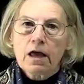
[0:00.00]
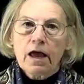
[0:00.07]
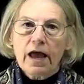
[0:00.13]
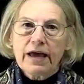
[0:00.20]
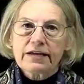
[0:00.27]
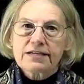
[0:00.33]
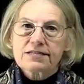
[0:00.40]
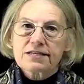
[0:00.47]

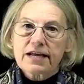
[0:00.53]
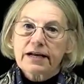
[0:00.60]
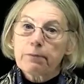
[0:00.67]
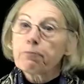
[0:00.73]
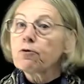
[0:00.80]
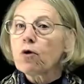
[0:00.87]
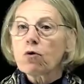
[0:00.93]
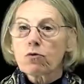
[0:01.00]
and it's like a
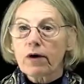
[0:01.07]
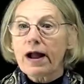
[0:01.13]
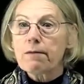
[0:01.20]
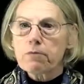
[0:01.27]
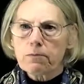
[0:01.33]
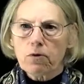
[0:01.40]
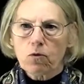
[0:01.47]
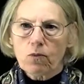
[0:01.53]

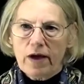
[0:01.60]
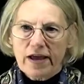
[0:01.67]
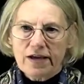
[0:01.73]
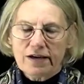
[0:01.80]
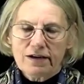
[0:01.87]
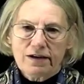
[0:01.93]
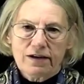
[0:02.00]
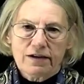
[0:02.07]
programmable
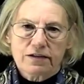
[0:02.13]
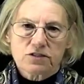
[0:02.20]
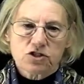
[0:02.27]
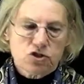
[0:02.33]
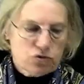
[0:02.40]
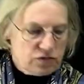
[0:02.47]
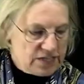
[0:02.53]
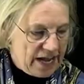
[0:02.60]
way
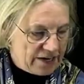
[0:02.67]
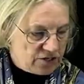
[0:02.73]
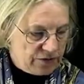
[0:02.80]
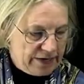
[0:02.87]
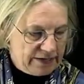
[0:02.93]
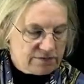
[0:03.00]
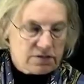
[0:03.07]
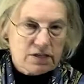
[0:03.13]
to do
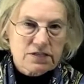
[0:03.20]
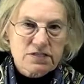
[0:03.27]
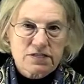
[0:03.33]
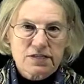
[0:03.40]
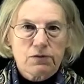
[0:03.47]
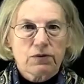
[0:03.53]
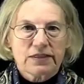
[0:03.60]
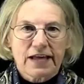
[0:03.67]
sectoring. So let's
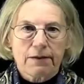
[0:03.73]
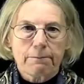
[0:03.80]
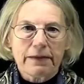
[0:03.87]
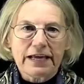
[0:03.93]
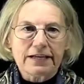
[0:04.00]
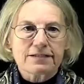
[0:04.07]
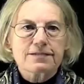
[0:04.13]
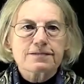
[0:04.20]
see what that
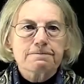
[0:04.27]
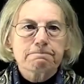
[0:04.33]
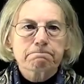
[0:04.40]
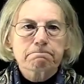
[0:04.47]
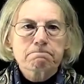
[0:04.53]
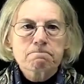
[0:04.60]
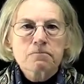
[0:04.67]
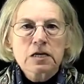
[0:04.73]
means.
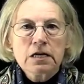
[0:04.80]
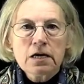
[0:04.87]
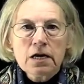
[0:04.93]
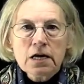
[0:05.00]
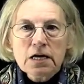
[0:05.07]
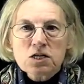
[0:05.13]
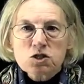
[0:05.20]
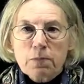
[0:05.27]

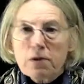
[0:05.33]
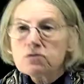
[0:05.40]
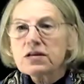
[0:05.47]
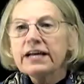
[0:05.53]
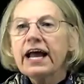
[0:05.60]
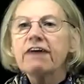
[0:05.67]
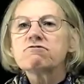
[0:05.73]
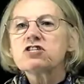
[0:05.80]
Suppose
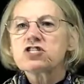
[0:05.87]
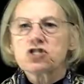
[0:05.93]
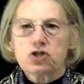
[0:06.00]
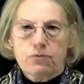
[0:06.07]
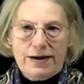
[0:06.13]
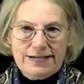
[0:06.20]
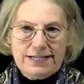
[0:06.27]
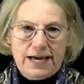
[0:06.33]
I have just
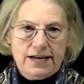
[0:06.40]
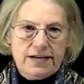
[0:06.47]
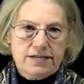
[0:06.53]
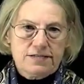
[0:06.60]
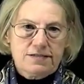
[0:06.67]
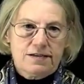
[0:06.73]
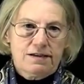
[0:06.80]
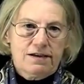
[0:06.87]
two
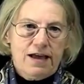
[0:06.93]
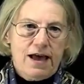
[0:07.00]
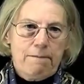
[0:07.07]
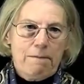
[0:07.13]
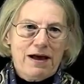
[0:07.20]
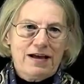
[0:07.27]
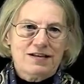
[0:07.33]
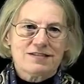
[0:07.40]
antennas
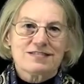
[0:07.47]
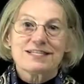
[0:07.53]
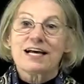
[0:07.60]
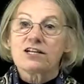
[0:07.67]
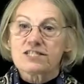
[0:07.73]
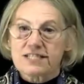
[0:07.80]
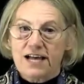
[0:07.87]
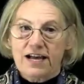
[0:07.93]
at my
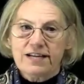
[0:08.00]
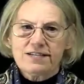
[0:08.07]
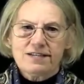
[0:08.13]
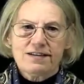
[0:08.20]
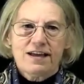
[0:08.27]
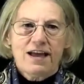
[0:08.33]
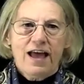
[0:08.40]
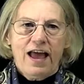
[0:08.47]
cell site,
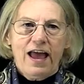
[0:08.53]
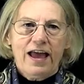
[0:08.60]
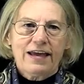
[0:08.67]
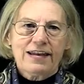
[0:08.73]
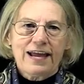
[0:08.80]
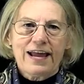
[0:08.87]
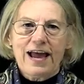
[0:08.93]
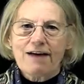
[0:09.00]

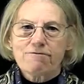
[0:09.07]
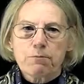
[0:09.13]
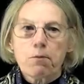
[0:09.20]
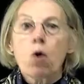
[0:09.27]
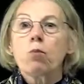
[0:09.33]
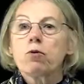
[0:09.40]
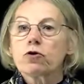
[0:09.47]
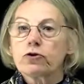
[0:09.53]
and I have a
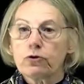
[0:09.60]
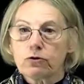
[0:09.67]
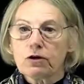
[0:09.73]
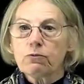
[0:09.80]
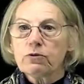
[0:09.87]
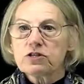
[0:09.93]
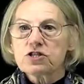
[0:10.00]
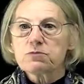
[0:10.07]
mobile
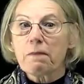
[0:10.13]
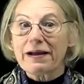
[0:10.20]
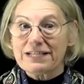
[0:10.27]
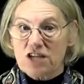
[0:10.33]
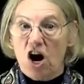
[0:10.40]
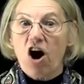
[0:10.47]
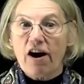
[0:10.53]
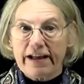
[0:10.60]
unit, which is my
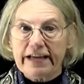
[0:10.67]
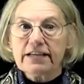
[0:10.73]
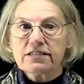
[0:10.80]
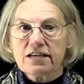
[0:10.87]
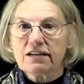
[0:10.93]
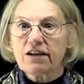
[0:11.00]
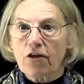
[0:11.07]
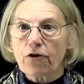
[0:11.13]
target,
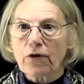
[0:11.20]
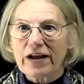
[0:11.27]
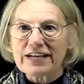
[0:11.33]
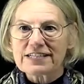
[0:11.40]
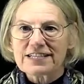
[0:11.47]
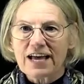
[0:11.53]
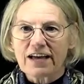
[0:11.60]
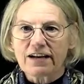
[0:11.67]
another
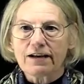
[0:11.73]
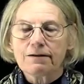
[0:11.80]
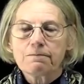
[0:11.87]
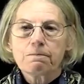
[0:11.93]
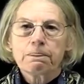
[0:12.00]
antenna,